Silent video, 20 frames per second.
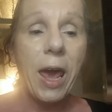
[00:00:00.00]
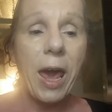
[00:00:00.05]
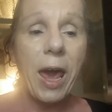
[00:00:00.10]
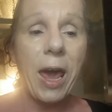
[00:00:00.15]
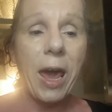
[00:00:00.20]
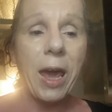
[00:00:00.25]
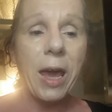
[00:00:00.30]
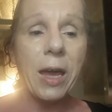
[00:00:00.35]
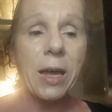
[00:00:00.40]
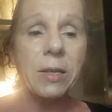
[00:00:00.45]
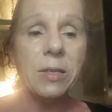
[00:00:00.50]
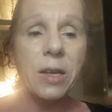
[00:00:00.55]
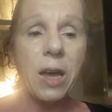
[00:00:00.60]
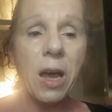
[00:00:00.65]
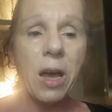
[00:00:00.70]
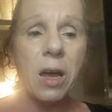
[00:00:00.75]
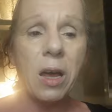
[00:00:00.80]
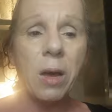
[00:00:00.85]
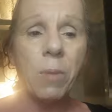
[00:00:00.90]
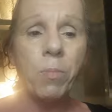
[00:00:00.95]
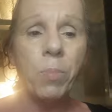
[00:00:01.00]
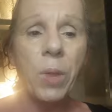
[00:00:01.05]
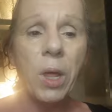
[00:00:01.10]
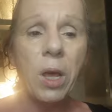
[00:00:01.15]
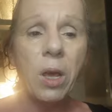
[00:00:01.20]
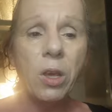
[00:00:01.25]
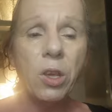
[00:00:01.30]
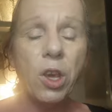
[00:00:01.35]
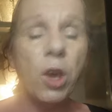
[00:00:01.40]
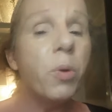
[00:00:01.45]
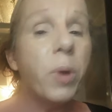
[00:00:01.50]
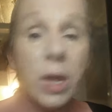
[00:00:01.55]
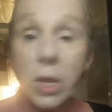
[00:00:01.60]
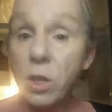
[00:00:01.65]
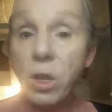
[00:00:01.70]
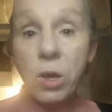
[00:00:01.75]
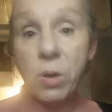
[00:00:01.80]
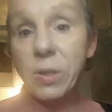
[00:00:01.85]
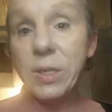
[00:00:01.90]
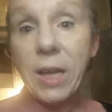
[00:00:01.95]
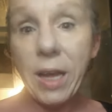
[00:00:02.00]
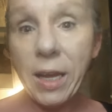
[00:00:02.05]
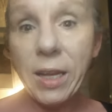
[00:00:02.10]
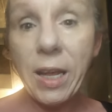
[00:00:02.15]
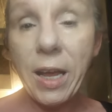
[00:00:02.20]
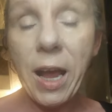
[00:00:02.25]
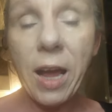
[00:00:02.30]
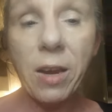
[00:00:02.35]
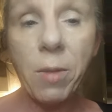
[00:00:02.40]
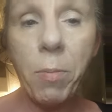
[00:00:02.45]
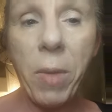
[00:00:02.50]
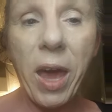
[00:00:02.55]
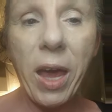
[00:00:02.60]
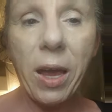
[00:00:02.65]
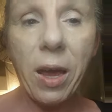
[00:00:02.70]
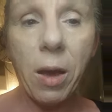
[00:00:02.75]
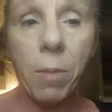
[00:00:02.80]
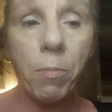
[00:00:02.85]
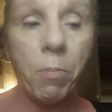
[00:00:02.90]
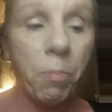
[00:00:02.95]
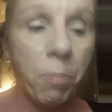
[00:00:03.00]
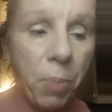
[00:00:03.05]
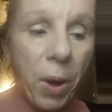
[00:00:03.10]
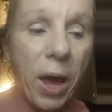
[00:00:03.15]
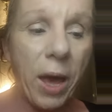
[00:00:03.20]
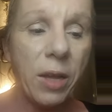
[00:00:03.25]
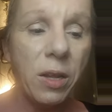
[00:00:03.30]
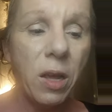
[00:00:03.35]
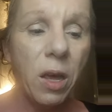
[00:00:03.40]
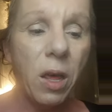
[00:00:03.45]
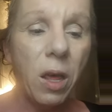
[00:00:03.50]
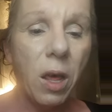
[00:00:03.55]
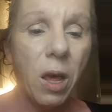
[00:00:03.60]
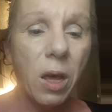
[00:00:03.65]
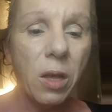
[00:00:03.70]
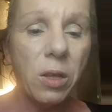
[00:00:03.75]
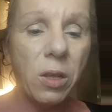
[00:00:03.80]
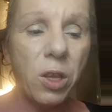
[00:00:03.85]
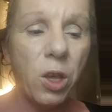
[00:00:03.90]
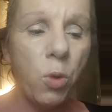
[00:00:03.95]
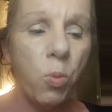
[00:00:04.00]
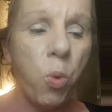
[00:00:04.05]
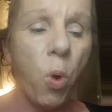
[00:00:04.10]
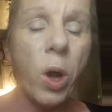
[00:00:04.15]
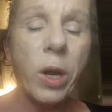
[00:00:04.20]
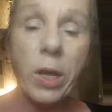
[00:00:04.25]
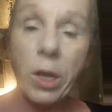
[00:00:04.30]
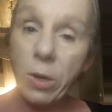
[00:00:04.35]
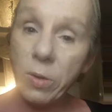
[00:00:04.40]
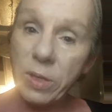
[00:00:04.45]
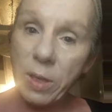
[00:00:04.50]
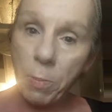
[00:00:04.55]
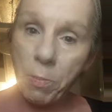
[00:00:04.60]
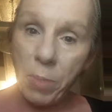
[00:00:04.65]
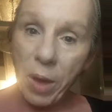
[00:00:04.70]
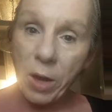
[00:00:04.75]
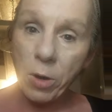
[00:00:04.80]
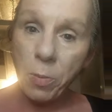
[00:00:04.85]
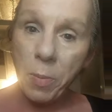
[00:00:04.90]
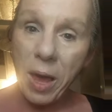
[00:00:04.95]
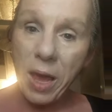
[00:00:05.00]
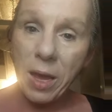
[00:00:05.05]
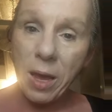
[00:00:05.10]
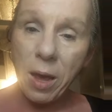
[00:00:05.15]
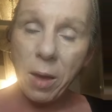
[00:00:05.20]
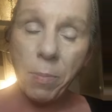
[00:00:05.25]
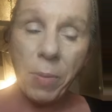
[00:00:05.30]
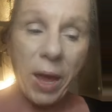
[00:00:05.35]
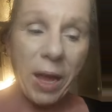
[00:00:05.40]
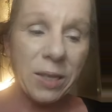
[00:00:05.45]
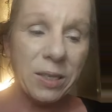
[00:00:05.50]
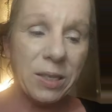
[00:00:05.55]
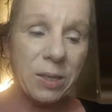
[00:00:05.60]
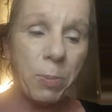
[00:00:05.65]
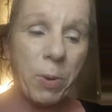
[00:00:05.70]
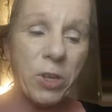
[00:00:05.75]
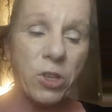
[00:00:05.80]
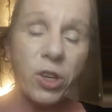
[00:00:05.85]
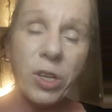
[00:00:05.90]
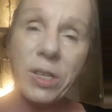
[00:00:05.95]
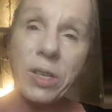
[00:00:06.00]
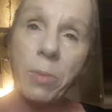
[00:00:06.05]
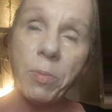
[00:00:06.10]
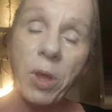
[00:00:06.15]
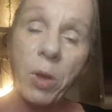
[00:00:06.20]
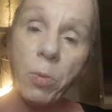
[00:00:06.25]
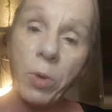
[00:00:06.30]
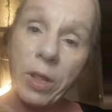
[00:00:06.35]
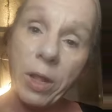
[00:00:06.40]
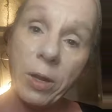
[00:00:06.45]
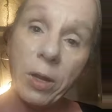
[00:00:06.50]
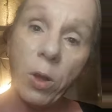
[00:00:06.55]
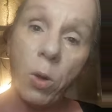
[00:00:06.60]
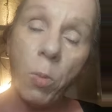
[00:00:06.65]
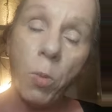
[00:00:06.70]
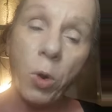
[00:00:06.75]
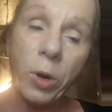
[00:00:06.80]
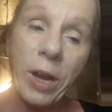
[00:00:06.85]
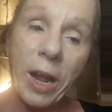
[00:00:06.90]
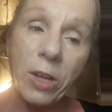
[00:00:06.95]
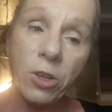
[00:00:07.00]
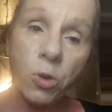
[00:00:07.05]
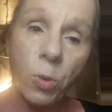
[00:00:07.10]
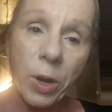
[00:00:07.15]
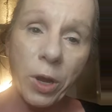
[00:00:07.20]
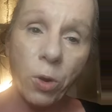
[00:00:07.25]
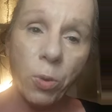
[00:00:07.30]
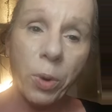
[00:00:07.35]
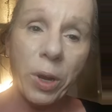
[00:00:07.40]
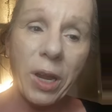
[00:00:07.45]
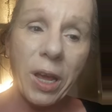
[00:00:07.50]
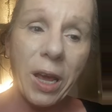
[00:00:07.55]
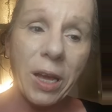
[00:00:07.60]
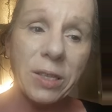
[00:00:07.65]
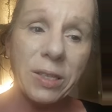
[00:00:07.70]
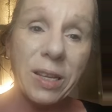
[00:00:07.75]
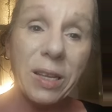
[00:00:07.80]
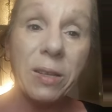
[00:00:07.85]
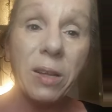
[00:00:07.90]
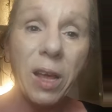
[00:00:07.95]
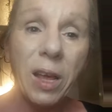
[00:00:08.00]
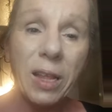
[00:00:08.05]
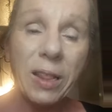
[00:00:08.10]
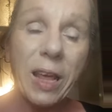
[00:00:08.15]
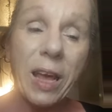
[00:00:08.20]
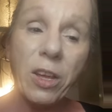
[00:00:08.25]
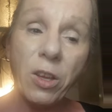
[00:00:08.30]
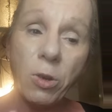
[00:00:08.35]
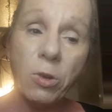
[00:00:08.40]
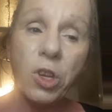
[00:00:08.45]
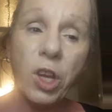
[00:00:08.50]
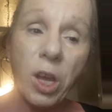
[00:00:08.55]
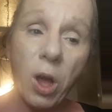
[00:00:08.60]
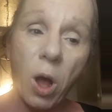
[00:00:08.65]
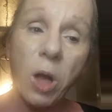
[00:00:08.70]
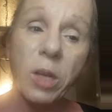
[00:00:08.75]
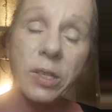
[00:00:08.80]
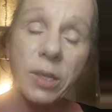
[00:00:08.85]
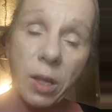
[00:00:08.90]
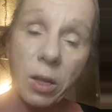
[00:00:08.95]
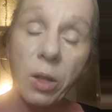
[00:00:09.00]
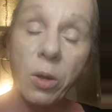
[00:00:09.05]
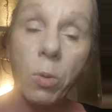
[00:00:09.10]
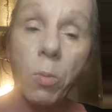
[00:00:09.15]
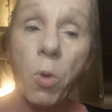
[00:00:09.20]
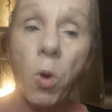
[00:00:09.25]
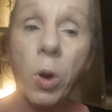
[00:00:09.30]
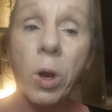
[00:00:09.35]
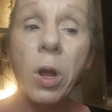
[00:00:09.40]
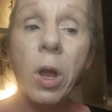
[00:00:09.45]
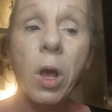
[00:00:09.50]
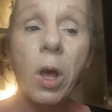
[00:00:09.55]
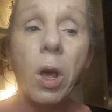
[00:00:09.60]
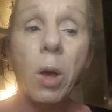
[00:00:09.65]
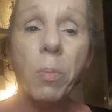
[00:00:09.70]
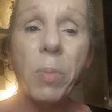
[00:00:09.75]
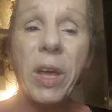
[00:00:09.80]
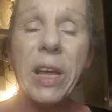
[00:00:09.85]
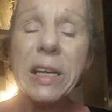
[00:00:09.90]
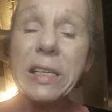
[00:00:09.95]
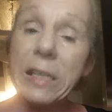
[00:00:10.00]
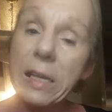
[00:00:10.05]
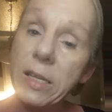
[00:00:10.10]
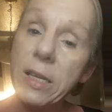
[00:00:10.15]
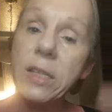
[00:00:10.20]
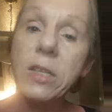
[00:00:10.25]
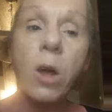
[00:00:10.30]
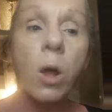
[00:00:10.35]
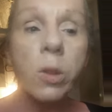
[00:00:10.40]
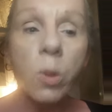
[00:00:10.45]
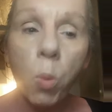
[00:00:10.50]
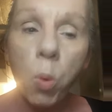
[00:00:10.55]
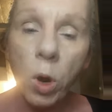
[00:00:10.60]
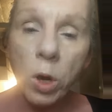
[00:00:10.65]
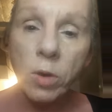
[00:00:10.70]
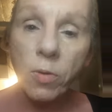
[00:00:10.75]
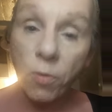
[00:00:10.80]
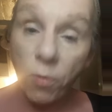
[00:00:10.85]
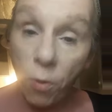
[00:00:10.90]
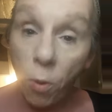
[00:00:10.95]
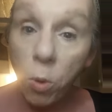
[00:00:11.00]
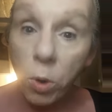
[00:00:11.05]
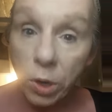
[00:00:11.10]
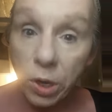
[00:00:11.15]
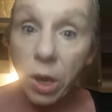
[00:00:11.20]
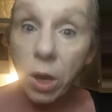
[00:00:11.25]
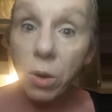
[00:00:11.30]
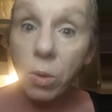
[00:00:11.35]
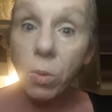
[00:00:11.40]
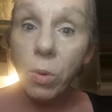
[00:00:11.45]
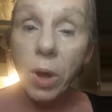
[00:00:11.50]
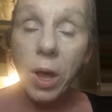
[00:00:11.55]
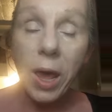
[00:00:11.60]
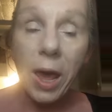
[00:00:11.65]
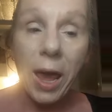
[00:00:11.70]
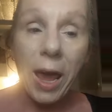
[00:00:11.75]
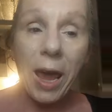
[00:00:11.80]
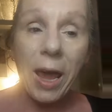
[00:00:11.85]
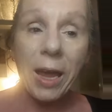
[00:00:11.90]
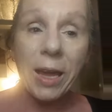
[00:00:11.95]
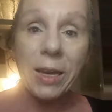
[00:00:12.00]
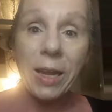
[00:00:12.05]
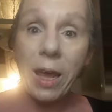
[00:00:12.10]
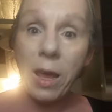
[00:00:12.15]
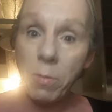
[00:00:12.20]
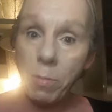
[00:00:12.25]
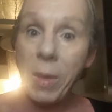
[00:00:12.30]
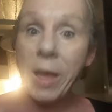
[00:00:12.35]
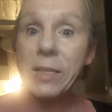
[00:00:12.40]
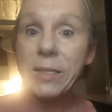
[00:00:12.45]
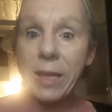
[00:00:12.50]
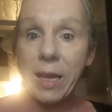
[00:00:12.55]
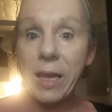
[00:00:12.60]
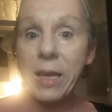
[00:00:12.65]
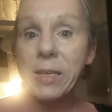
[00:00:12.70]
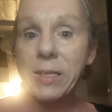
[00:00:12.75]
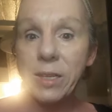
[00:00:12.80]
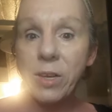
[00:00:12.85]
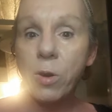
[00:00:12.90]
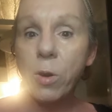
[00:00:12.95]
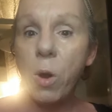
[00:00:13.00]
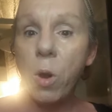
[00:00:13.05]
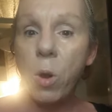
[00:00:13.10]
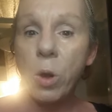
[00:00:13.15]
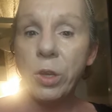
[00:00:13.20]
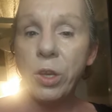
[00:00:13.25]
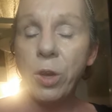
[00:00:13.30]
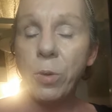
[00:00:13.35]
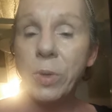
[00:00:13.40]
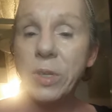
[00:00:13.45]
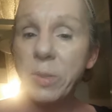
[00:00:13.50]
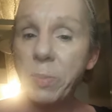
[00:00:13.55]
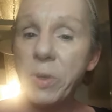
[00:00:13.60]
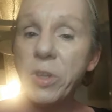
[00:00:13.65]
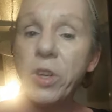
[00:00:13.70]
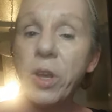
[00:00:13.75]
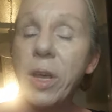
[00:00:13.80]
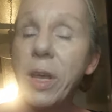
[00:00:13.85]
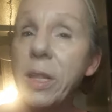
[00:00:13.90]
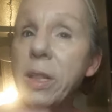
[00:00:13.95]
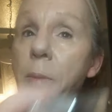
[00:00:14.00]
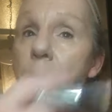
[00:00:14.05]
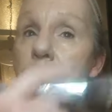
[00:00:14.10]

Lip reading: And you can use any kind of makeup, but you want to use a better makeup, and especially something with a little more natural ingredients, and that usually costs a little more because it does all the work for you and it makes it easier on you, especially in the